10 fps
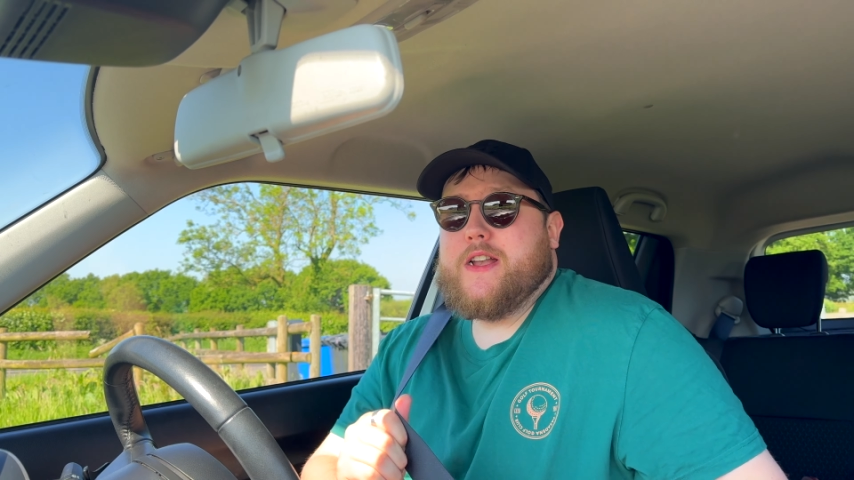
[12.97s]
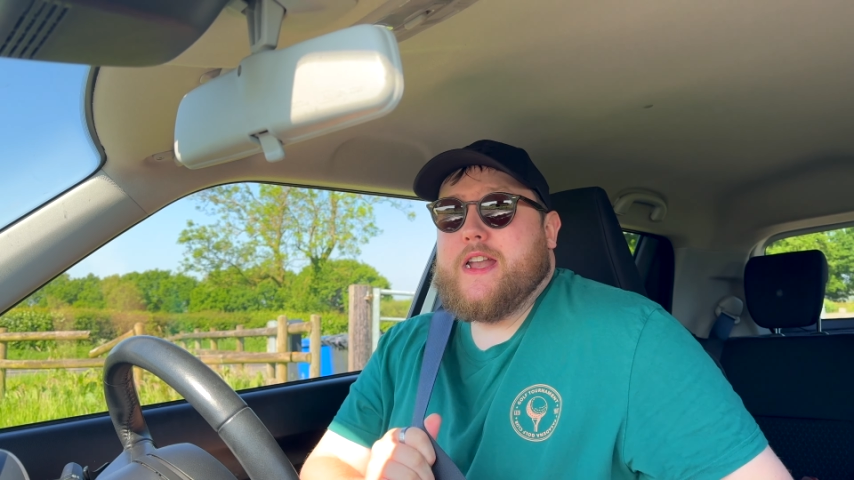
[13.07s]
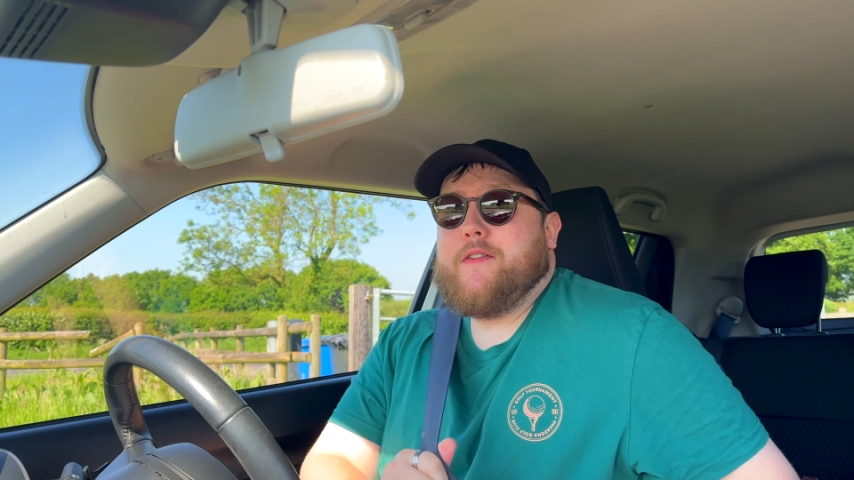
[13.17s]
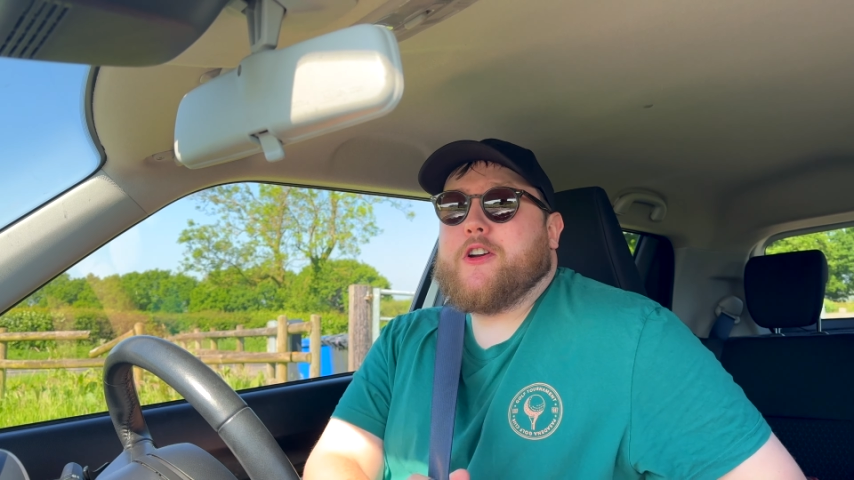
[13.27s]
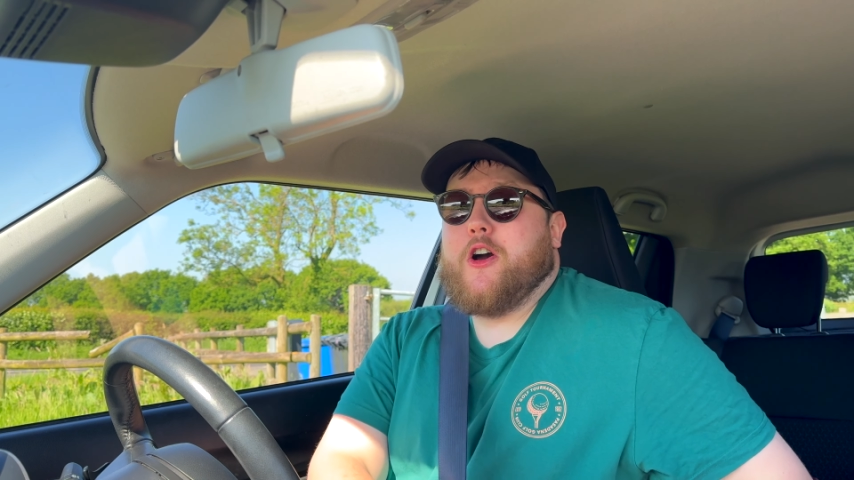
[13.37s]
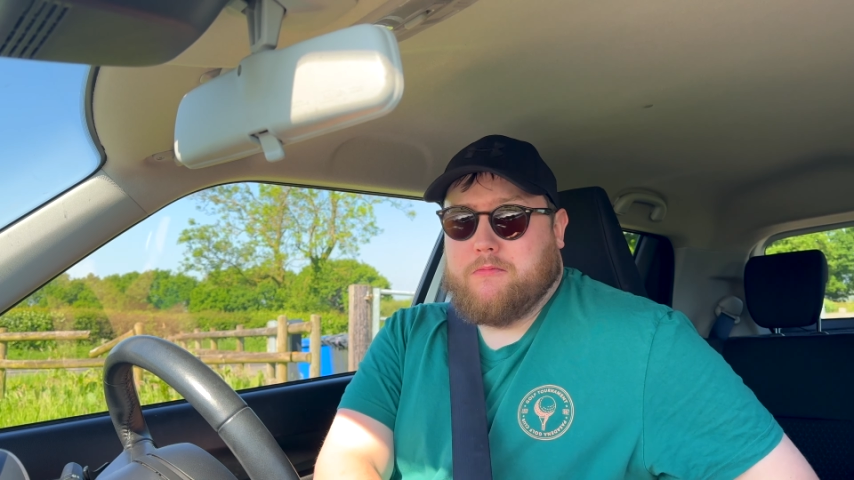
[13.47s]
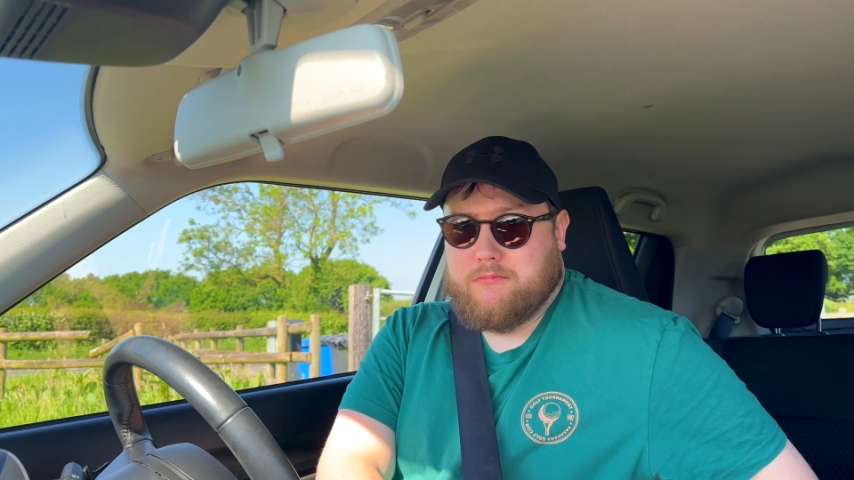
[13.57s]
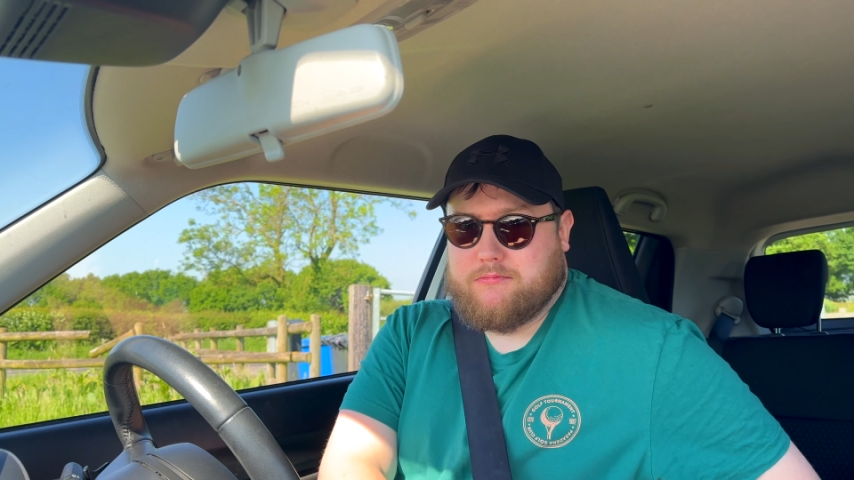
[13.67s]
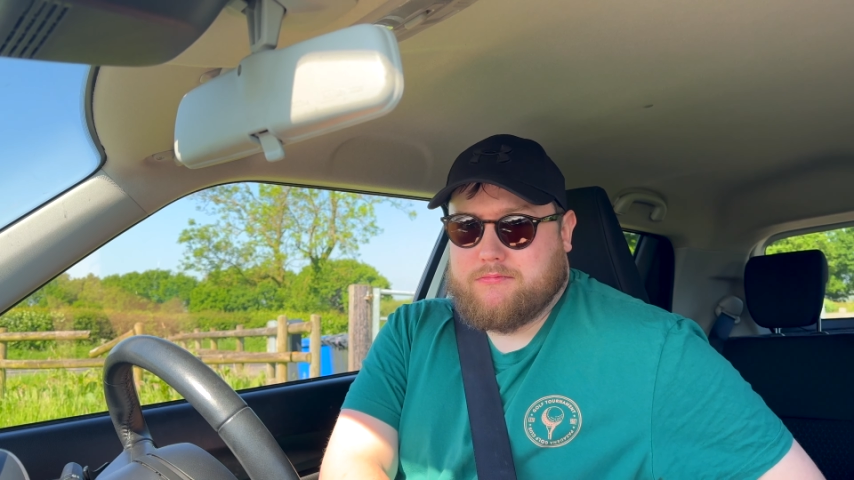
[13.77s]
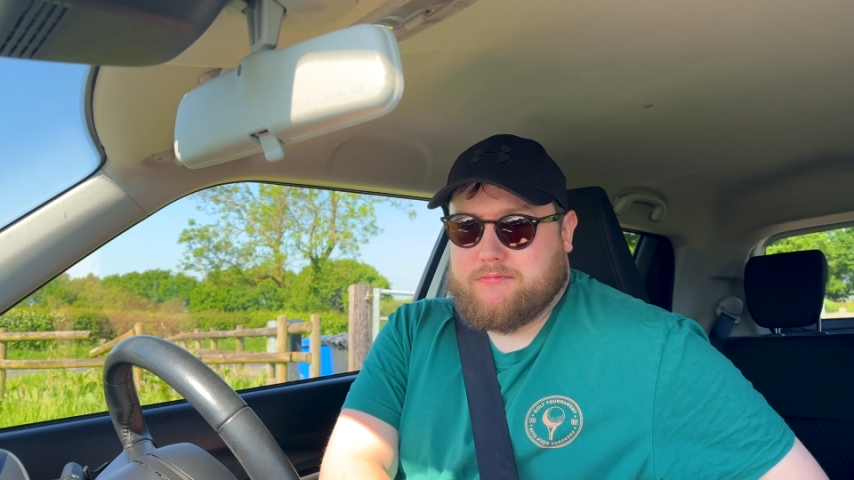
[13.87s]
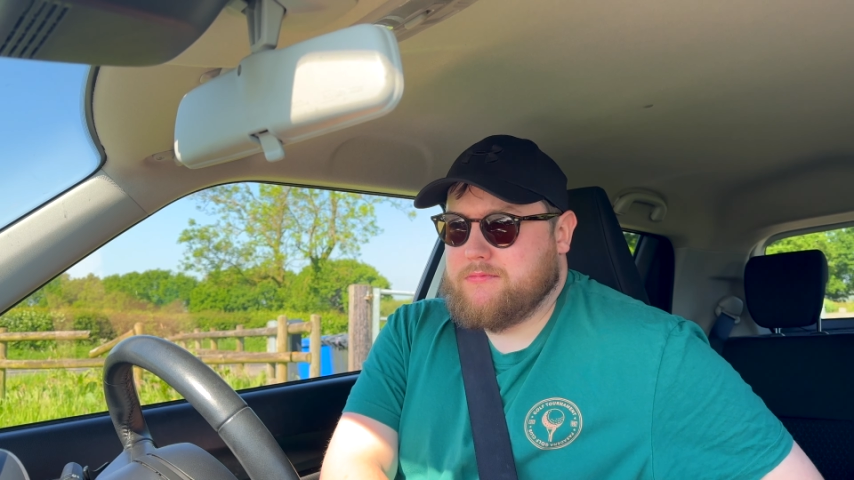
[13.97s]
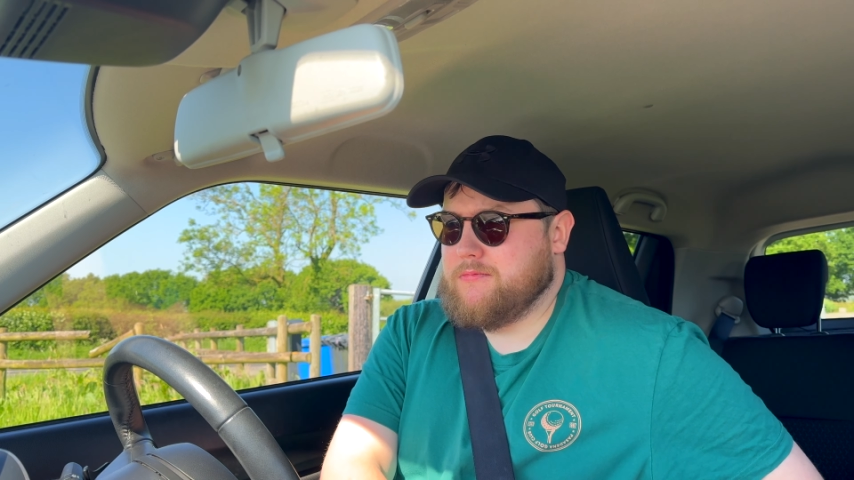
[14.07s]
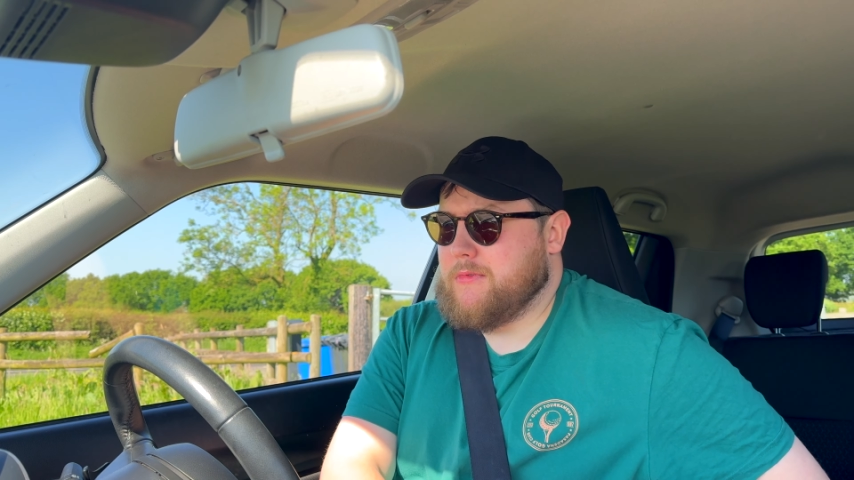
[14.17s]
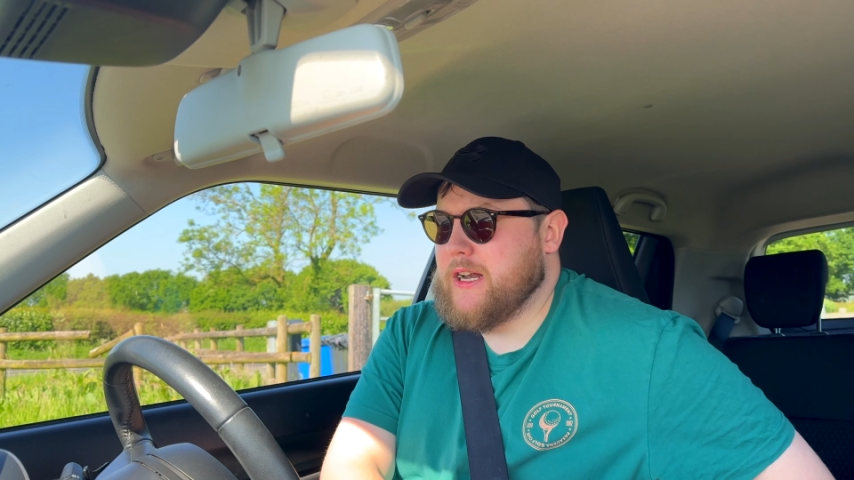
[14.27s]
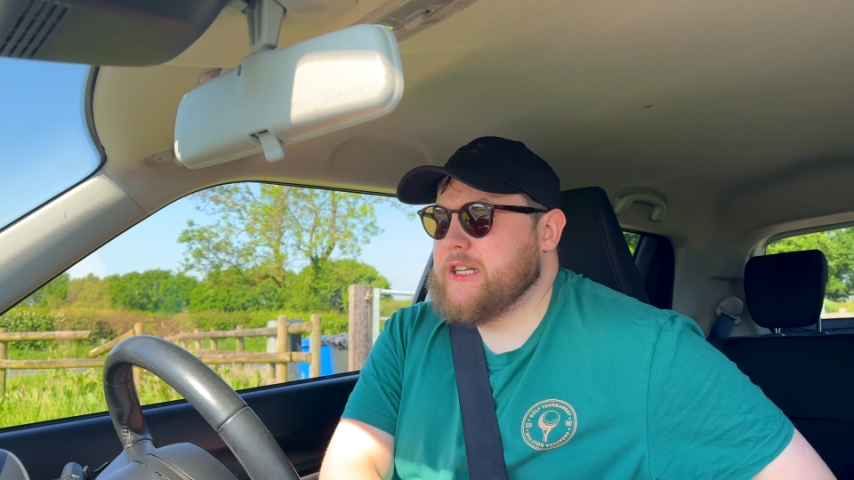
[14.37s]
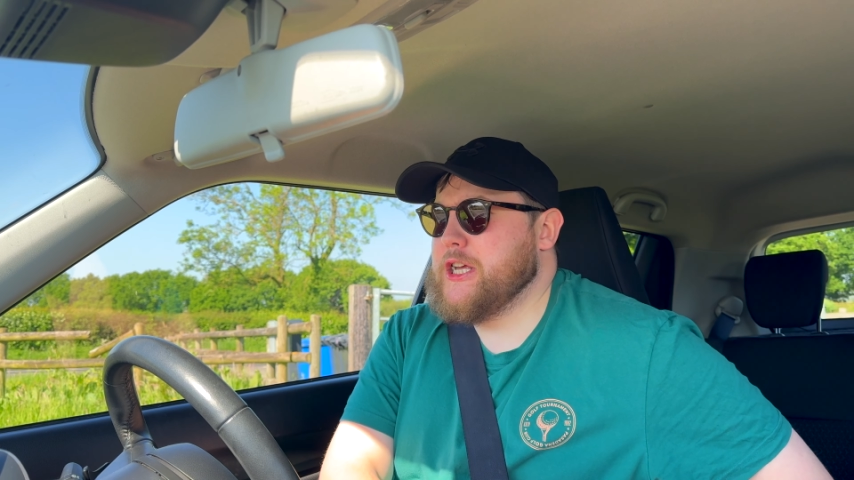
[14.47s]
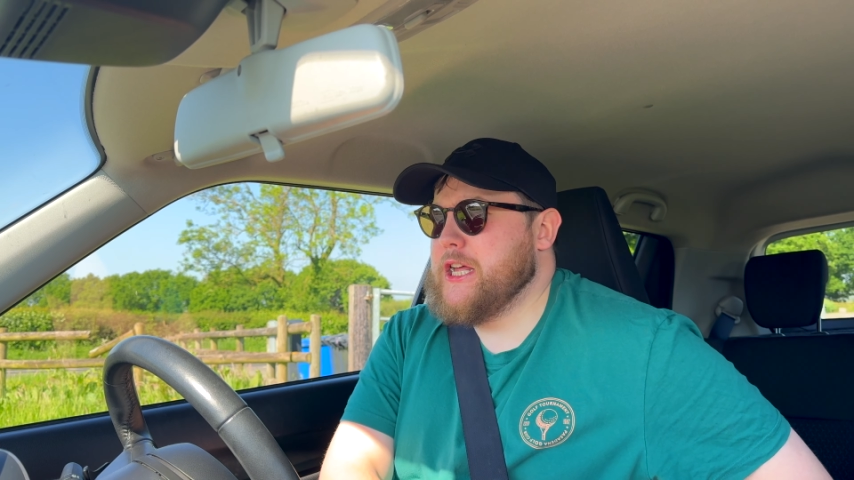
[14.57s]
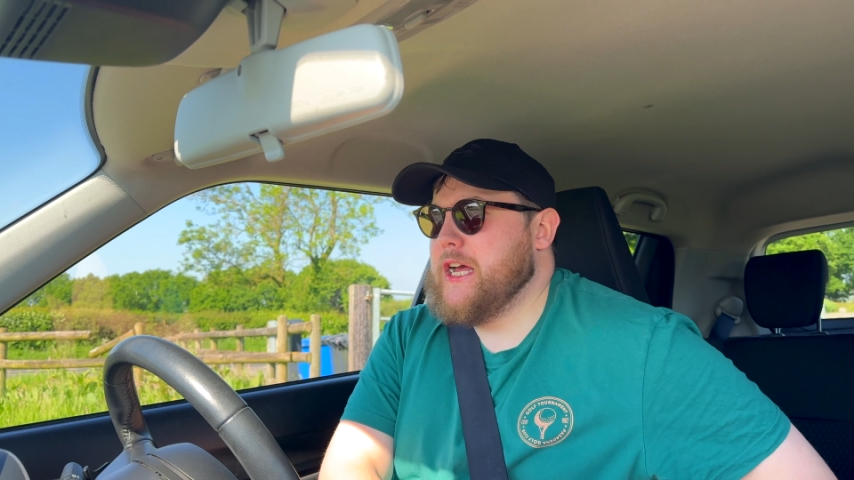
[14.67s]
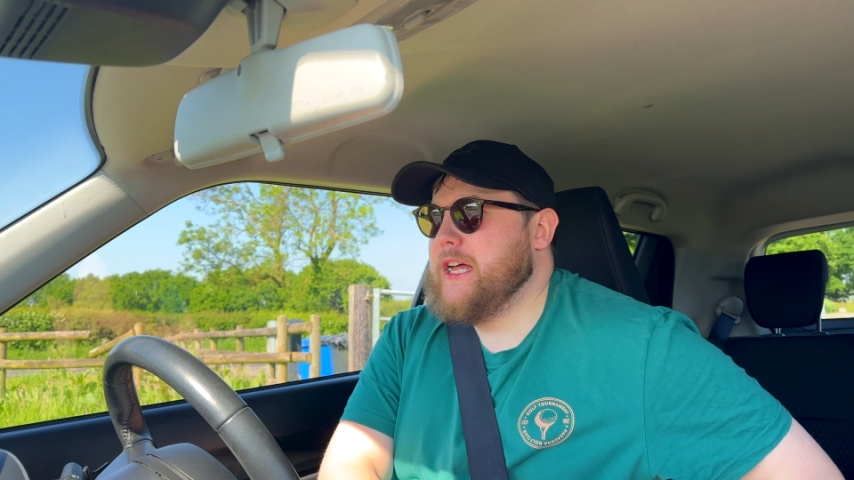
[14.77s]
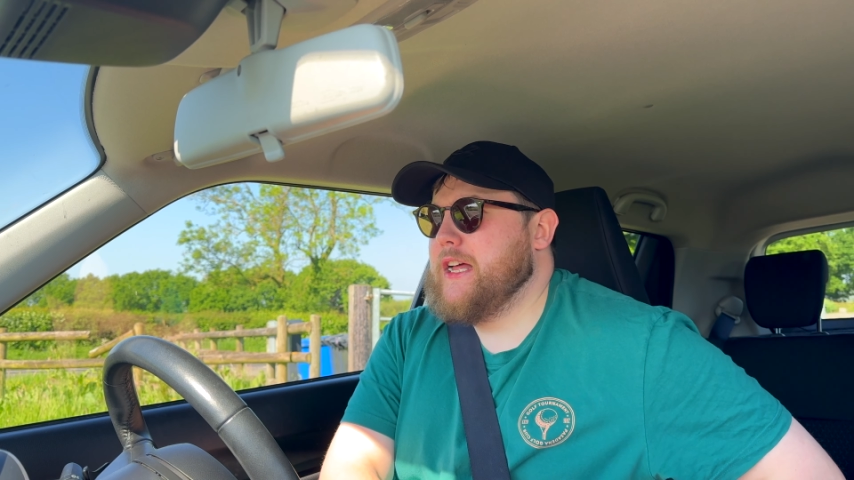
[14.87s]
never come. Well, it's
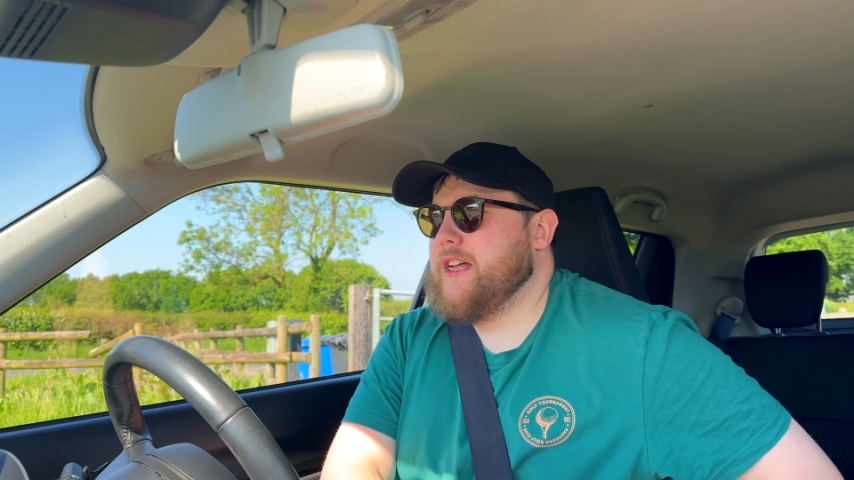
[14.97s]
here.